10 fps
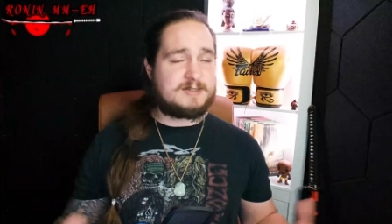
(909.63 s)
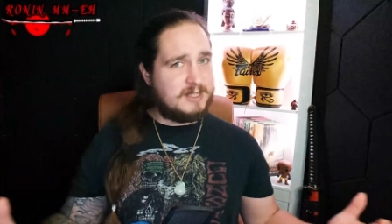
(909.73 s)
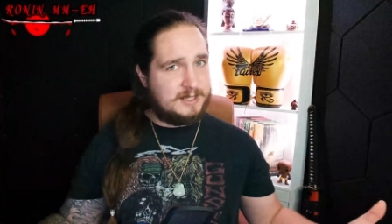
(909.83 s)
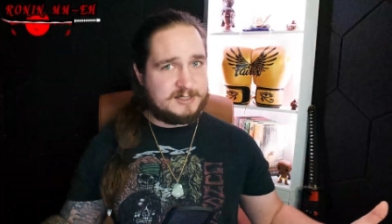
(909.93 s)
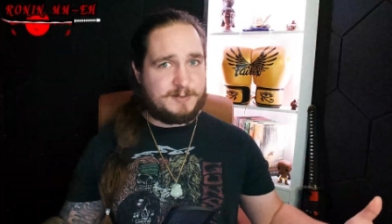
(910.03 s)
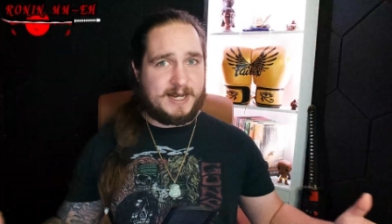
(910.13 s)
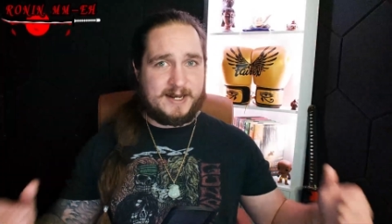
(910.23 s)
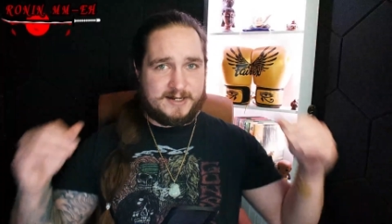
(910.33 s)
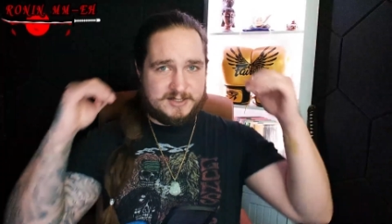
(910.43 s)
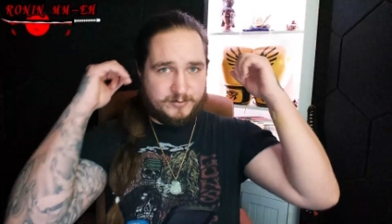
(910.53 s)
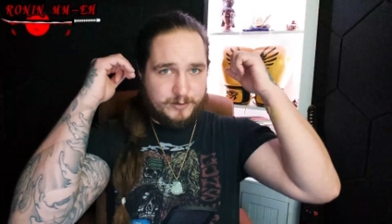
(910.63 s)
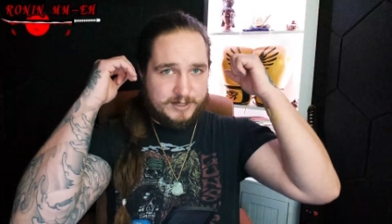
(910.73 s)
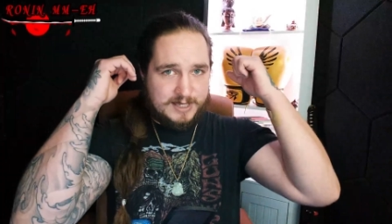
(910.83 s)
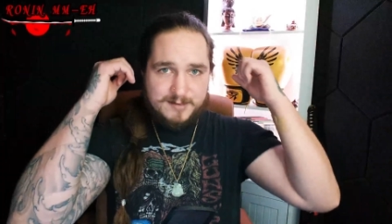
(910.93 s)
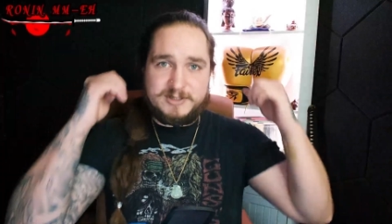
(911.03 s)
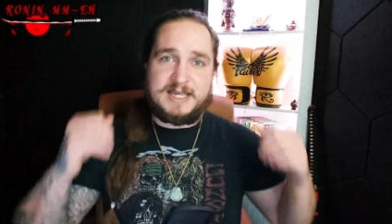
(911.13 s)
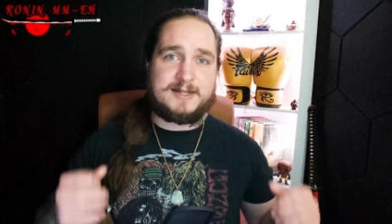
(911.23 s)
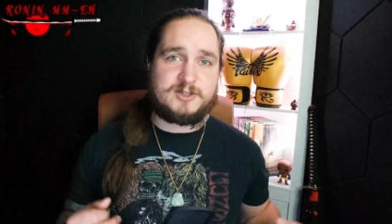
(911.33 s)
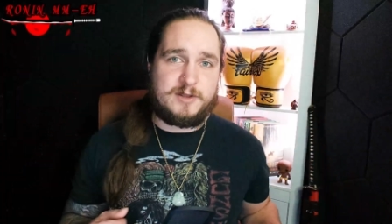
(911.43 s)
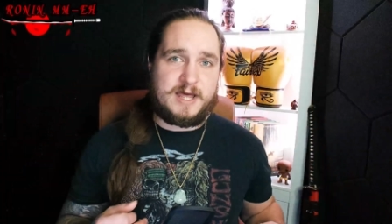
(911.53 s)
Alex Pereira doesn't really keep his
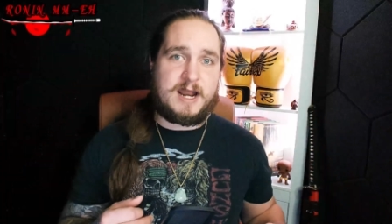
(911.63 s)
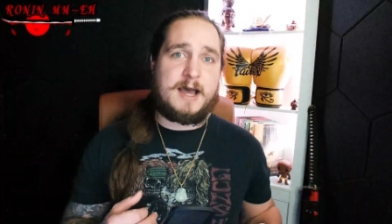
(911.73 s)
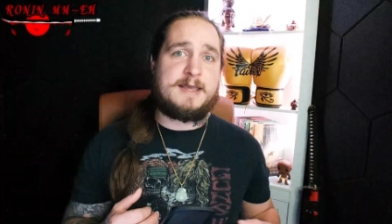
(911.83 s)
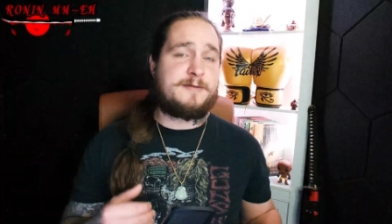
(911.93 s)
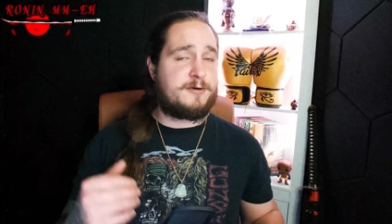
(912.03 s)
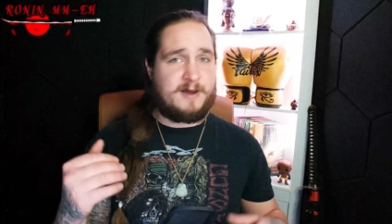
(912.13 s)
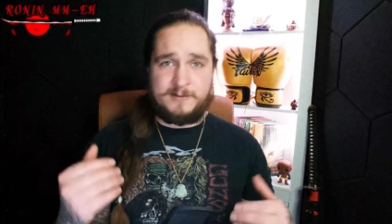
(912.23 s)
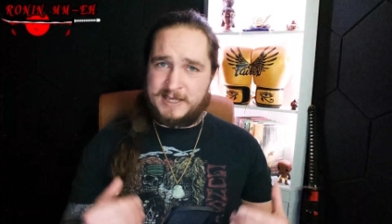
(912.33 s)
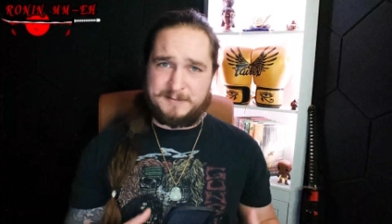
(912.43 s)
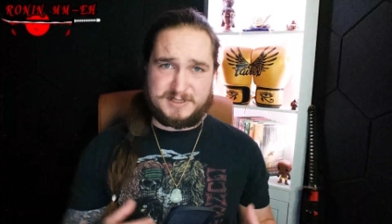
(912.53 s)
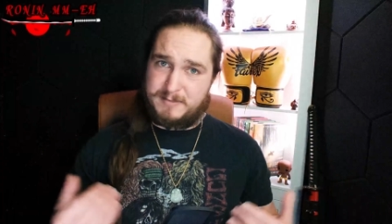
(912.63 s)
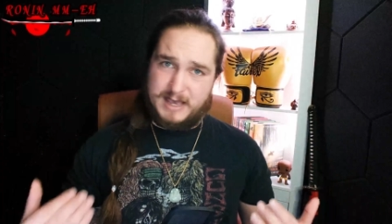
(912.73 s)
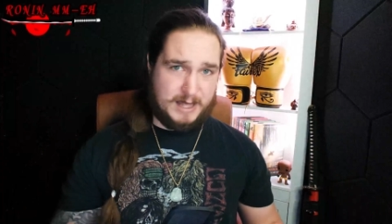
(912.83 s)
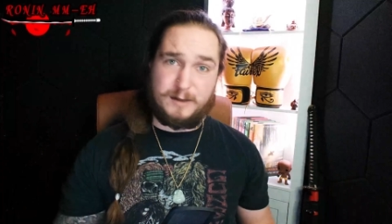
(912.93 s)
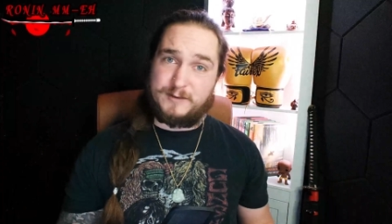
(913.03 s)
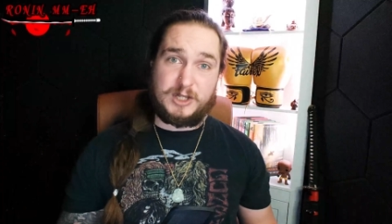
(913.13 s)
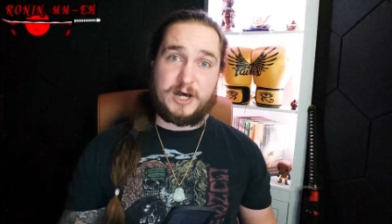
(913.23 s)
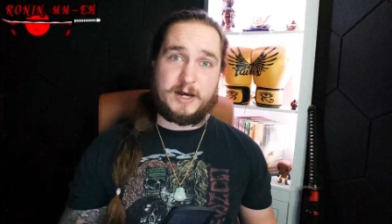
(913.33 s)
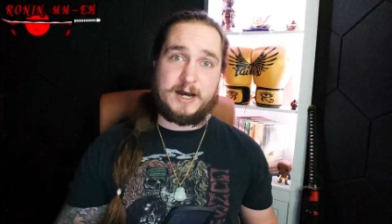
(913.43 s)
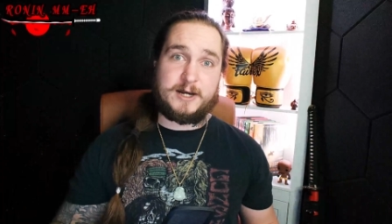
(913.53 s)
hands all that high either. Now he keeps them a hell of a
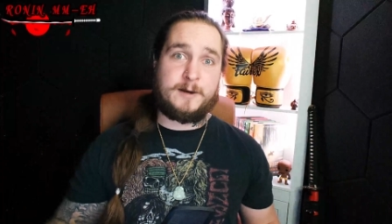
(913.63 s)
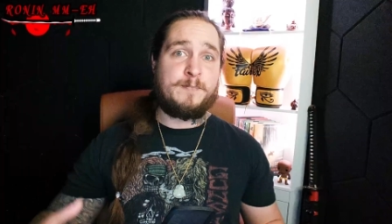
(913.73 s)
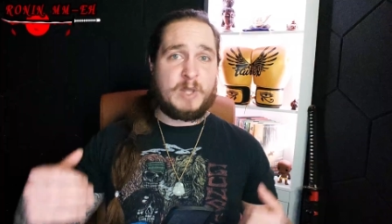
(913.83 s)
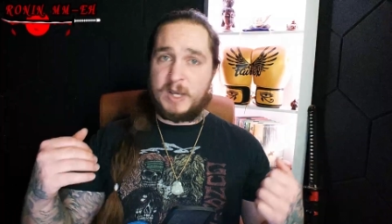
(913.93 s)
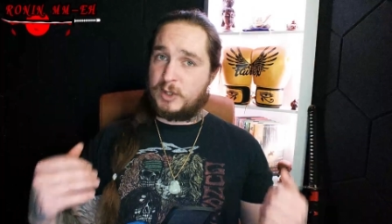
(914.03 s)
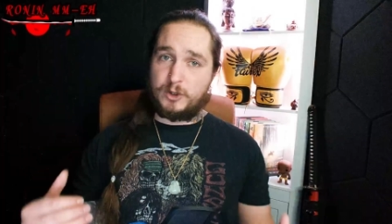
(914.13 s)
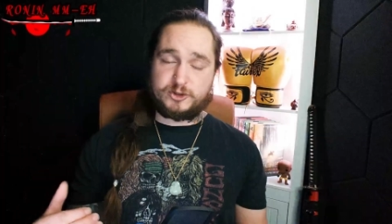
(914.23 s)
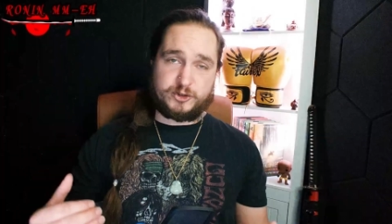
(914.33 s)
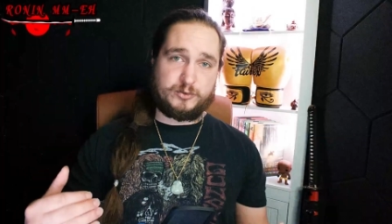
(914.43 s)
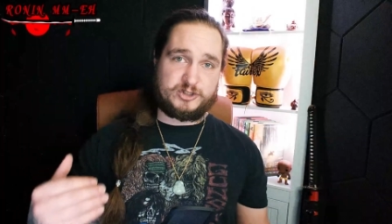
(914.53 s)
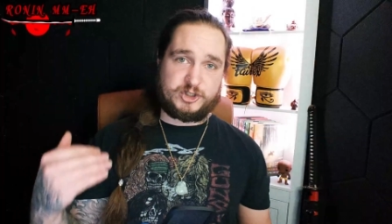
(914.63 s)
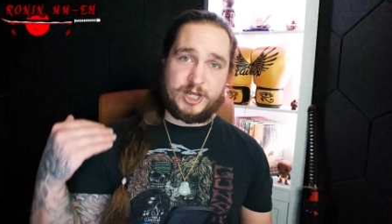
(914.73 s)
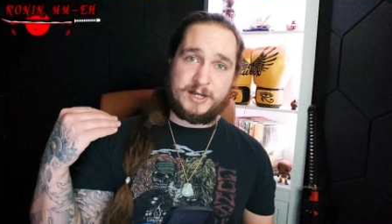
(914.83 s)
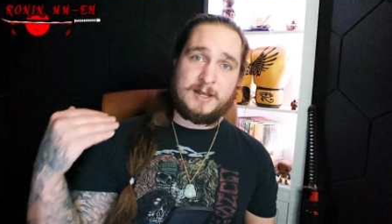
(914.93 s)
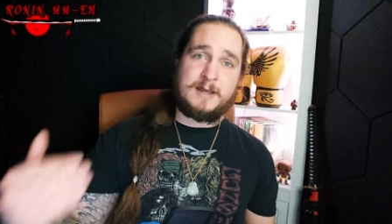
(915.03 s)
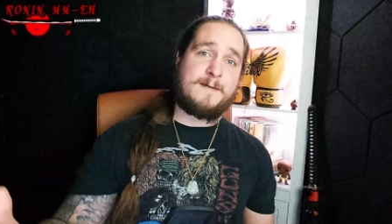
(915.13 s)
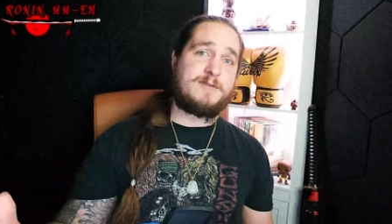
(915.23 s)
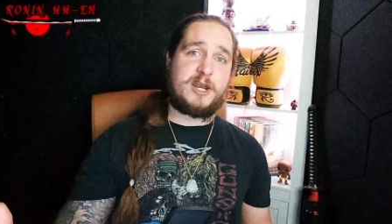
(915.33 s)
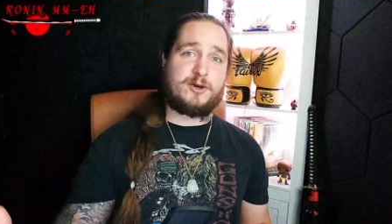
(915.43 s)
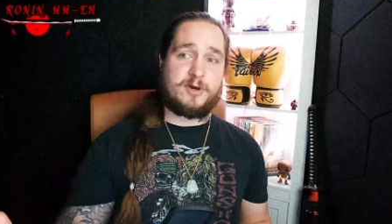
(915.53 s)
lot higher and closer to his chin
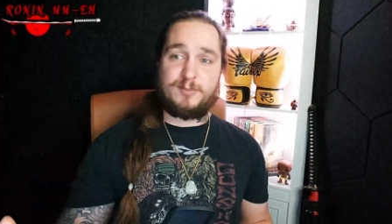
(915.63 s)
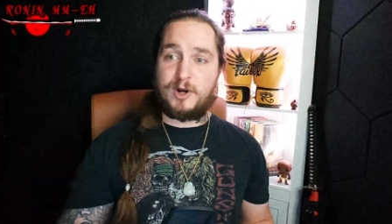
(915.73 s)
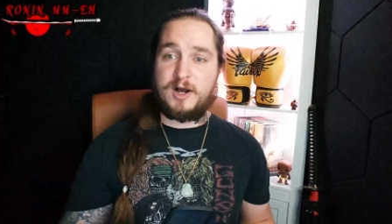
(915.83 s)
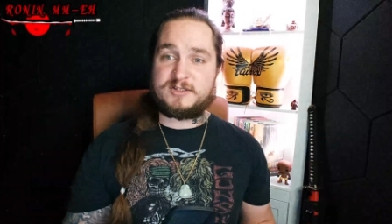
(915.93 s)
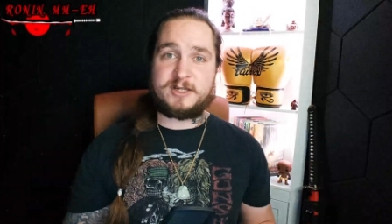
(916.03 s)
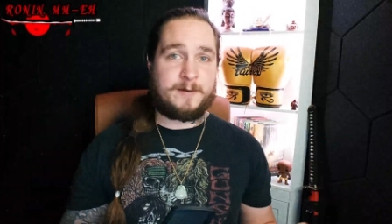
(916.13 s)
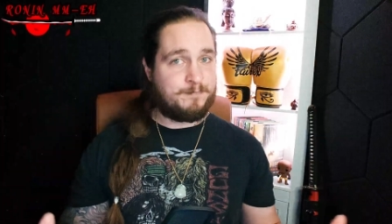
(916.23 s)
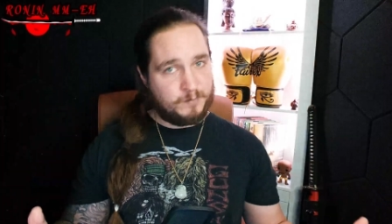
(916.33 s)
than Yuri Prochazka.